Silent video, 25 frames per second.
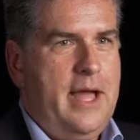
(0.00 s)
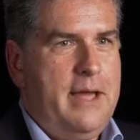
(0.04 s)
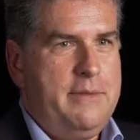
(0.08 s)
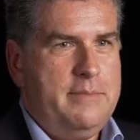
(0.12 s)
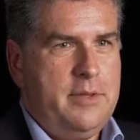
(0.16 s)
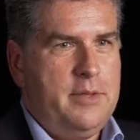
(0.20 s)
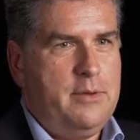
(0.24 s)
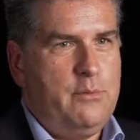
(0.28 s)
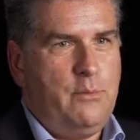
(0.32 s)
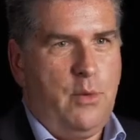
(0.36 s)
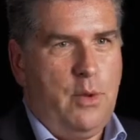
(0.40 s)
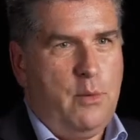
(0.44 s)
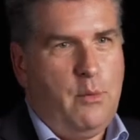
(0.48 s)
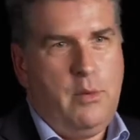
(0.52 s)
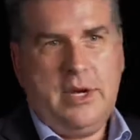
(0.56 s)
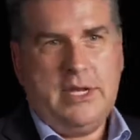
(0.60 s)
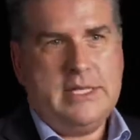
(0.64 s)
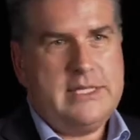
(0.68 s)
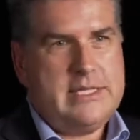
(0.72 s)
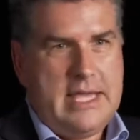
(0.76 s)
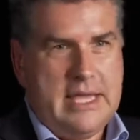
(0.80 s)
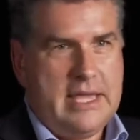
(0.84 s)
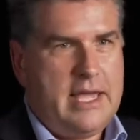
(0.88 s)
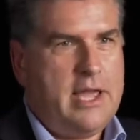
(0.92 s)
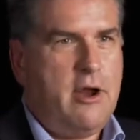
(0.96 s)
I mean, we
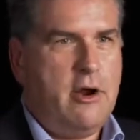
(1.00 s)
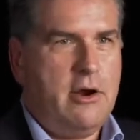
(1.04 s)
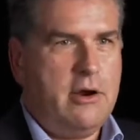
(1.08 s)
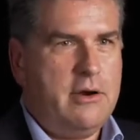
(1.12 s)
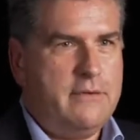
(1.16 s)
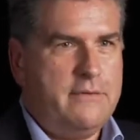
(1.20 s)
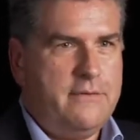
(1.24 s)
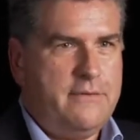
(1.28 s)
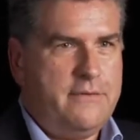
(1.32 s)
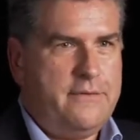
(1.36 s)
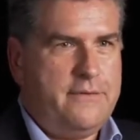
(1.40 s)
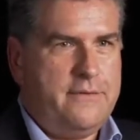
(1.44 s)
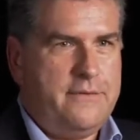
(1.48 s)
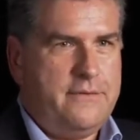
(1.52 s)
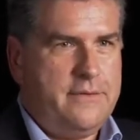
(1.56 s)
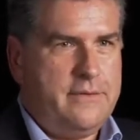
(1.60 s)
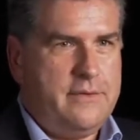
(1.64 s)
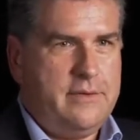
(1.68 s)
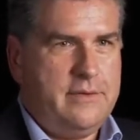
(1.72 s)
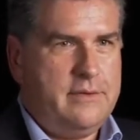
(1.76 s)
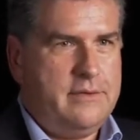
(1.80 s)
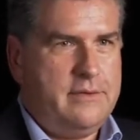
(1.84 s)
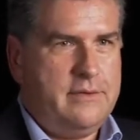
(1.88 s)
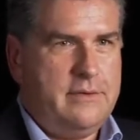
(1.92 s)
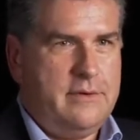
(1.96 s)
want to take care of
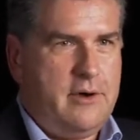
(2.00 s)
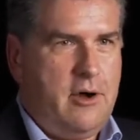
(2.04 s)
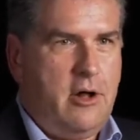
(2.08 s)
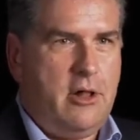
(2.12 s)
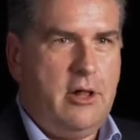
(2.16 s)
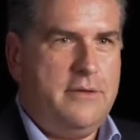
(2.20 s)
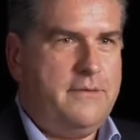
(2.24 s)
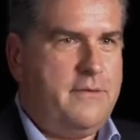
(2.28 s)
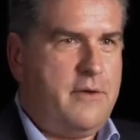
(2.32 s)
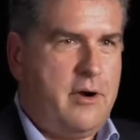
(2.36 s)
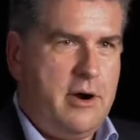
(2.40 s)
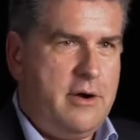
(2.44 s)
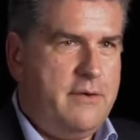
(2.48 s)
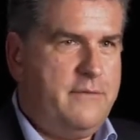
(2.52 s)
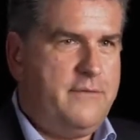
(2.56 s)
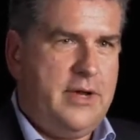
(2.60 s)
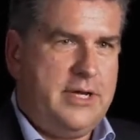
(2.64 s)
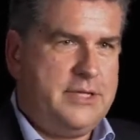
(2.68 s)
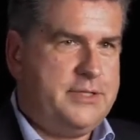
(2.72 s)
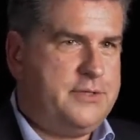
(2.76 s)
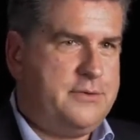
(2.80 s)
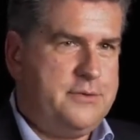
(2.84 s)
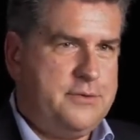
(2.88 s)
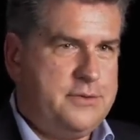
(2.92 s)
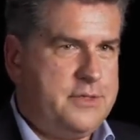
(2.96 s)
all of our
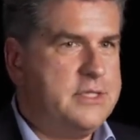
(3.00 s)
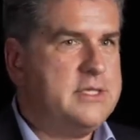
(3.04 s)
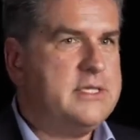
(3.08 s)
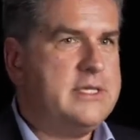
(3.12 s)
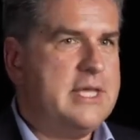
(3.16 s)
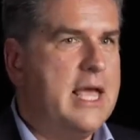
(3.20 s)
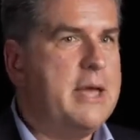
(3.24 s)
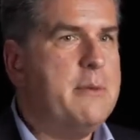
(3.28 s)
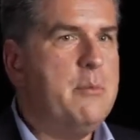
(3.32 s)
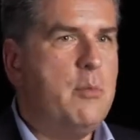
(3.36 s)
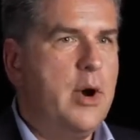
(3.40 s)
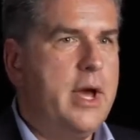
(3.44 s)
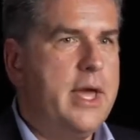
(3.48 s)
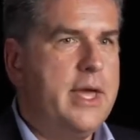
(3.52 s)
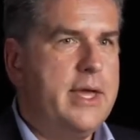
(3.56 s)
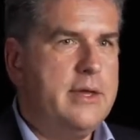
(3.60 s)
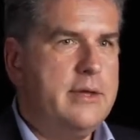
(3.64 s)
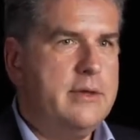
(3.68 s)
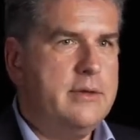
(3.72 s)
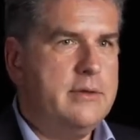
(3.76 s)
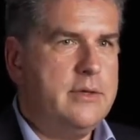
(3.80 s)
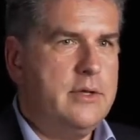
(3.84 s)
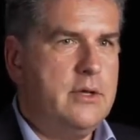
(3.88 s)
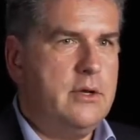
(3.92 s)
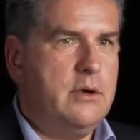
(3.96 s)
investors the same
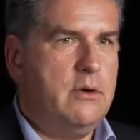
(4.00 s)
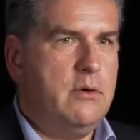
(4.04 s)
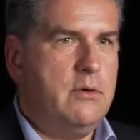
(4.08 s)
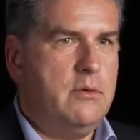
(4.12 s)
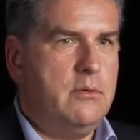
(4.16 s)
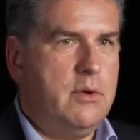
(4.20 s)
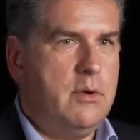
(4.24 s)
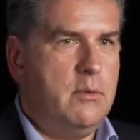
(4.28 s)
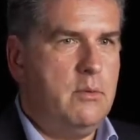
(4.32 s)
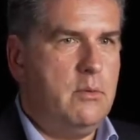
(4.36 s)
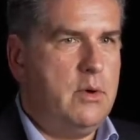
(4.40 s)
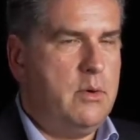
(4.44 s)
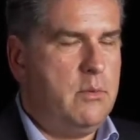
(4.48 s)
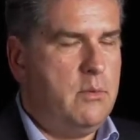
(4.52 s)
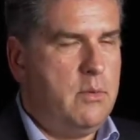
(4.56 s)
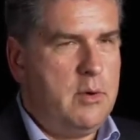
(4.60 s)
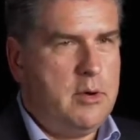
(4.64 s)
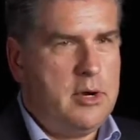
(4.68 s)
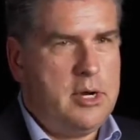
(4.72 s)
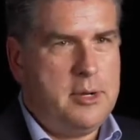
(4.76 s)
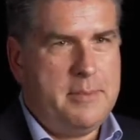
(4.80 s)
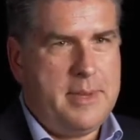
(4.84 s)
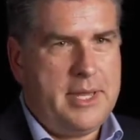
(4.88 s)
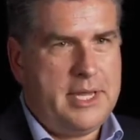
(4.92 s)
way. We want to